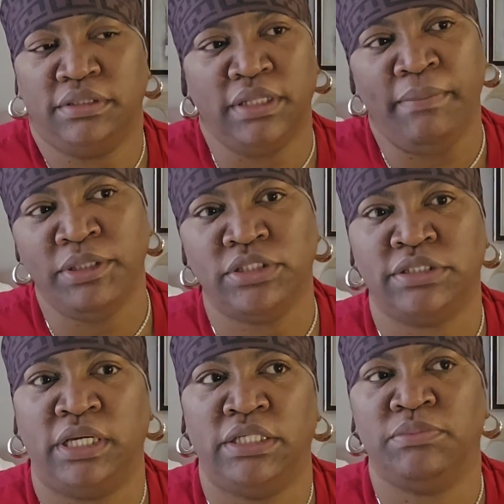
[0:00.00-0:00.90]
let me just
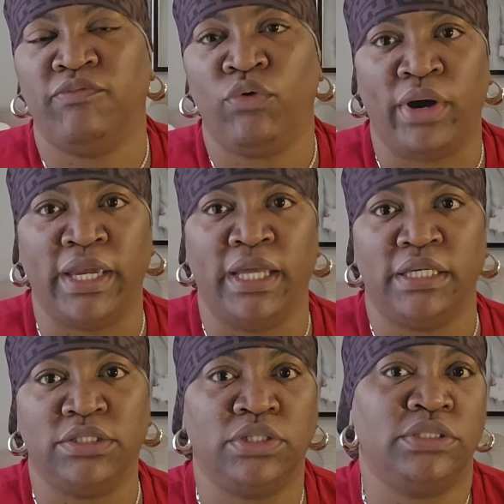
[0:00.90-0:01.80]
say this before I get
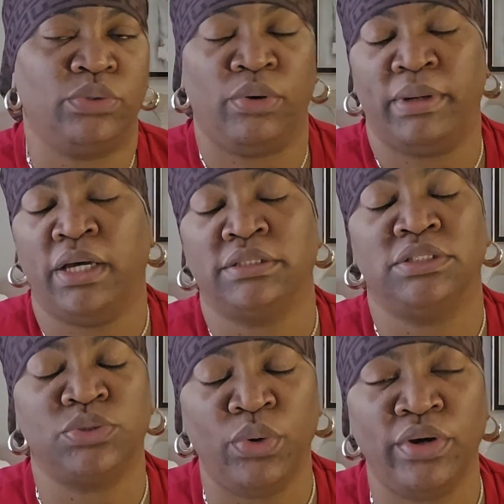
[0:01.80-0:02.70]
into the story because the
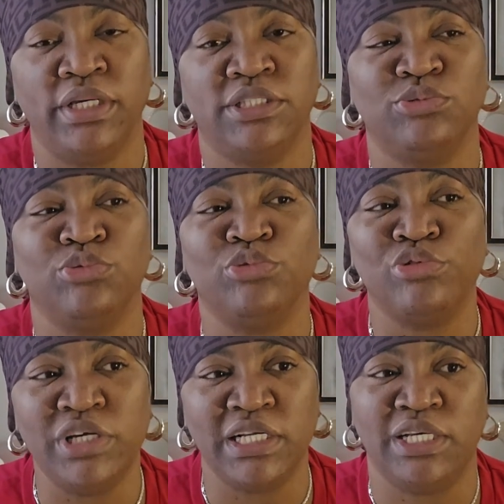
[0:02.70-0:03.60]
story is
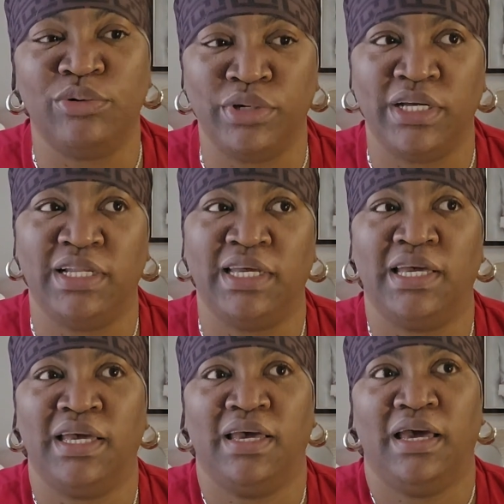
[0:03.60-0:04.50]
really
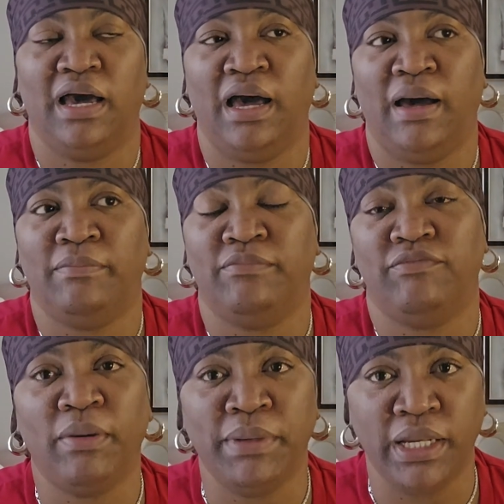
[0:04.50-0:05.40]

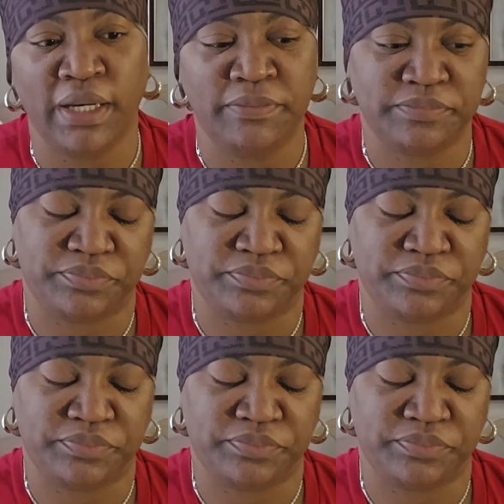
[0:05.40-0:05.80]
familiar.